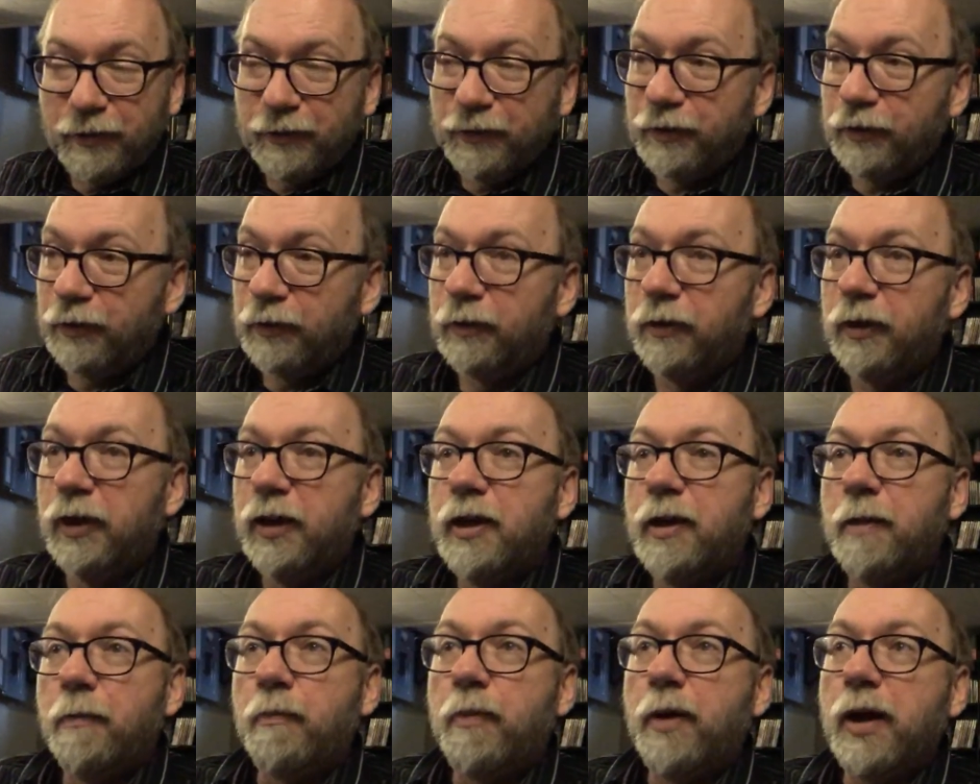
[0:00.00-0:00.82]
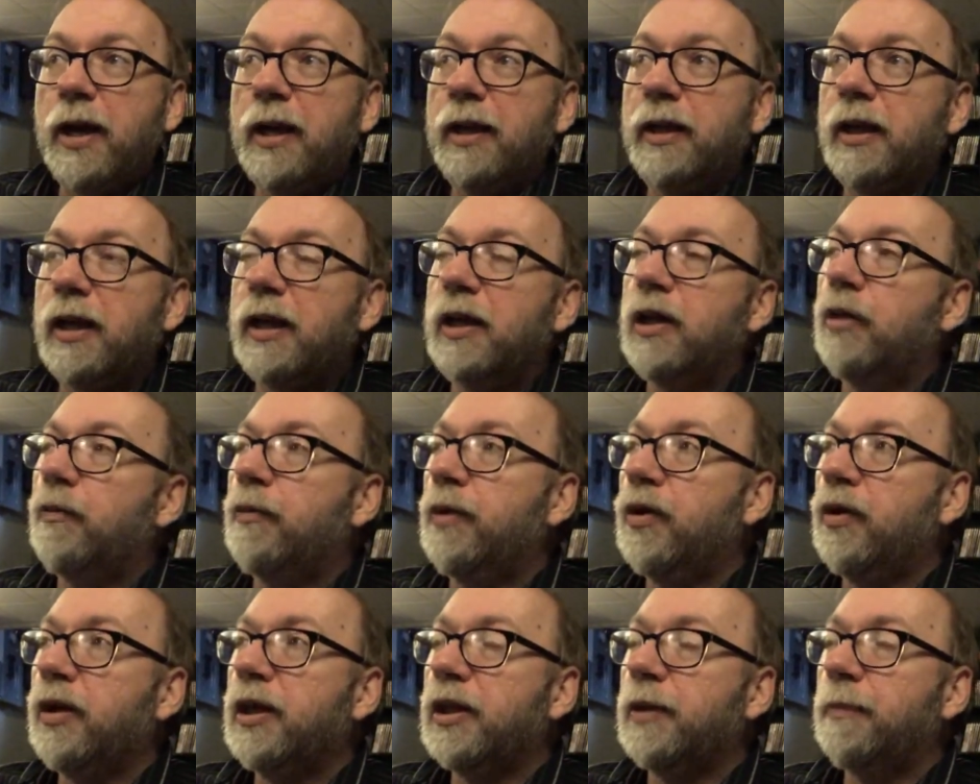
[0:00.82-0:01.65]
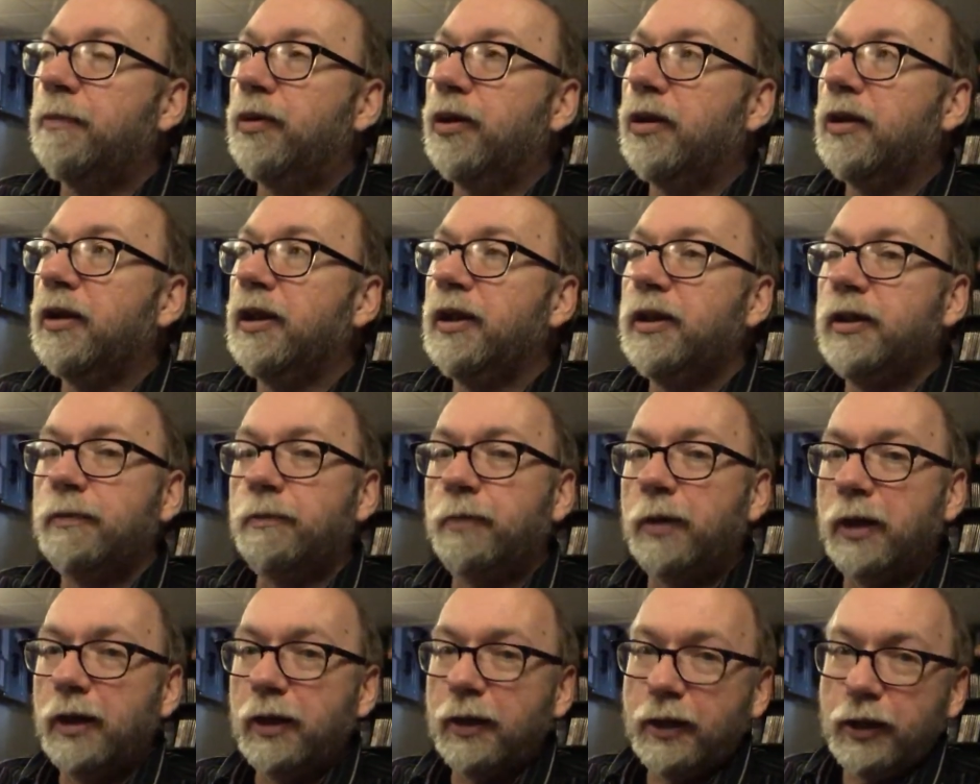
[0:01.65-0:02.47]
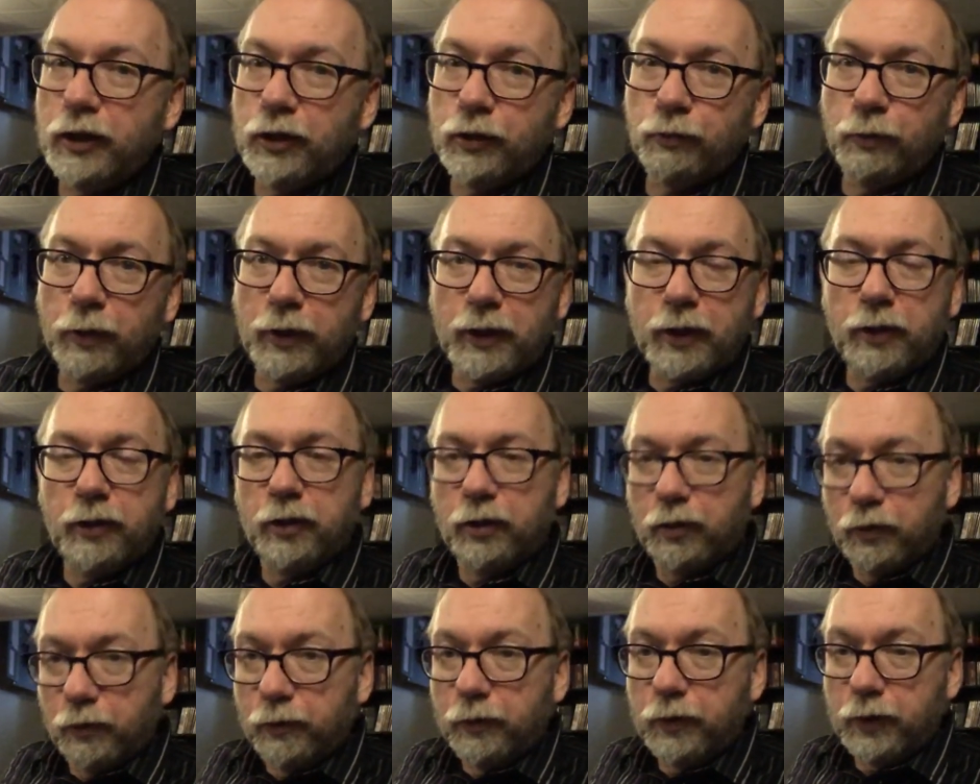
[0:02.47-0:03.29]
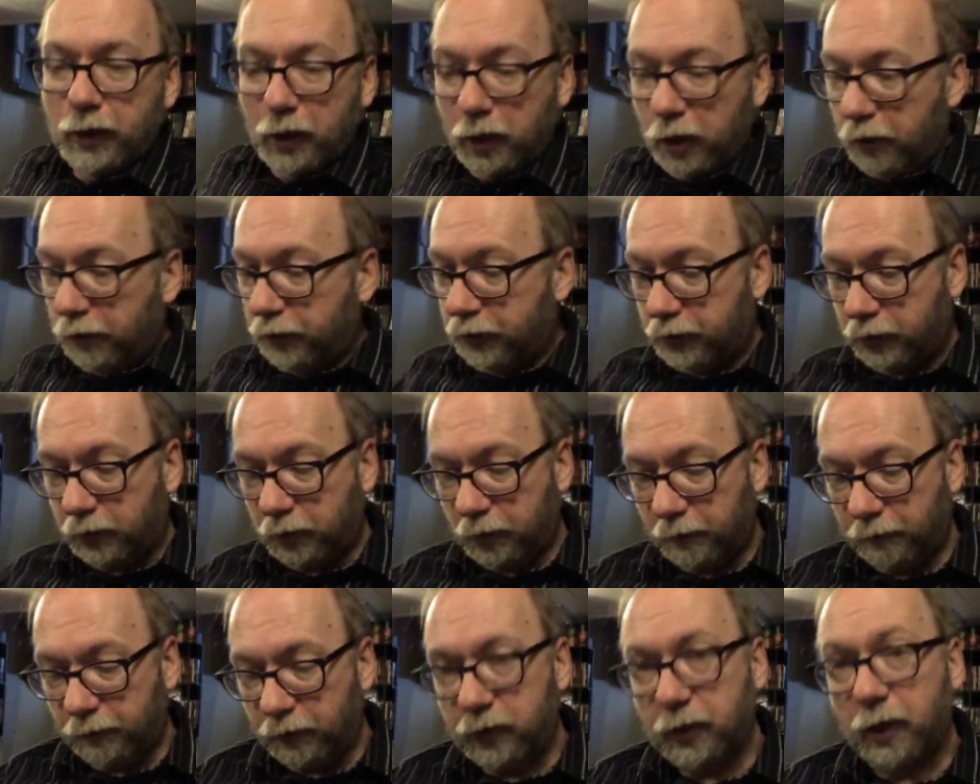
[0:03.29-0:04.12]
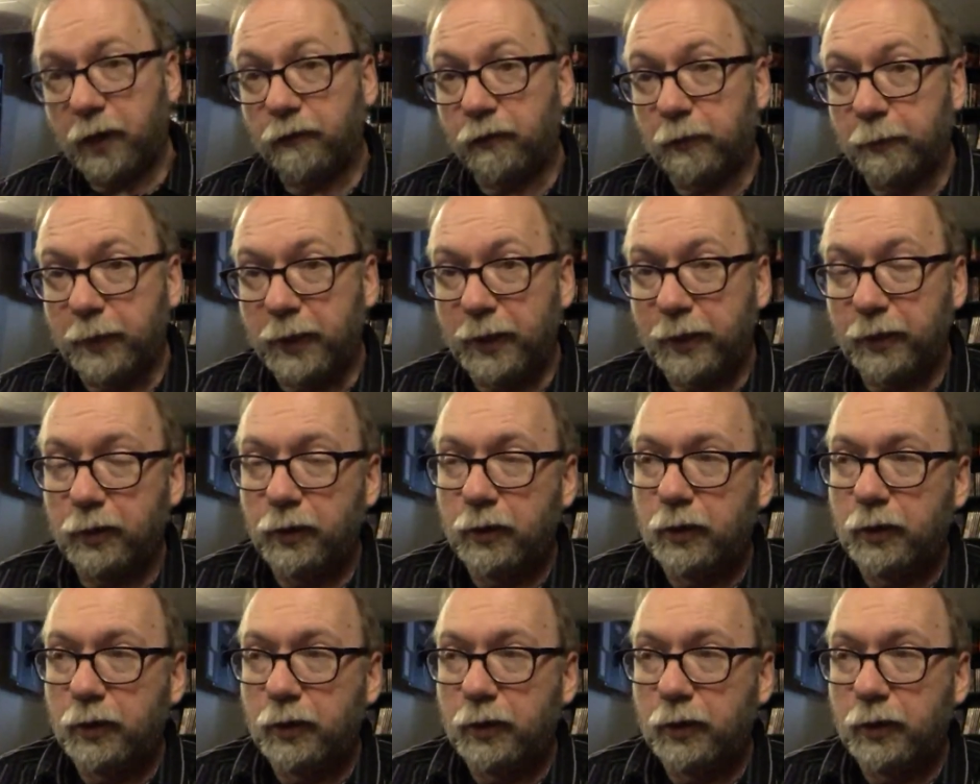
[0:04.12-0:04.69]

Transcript: too. But we don't get the booklets, but at least we get, you know, get all the stuff aside from that.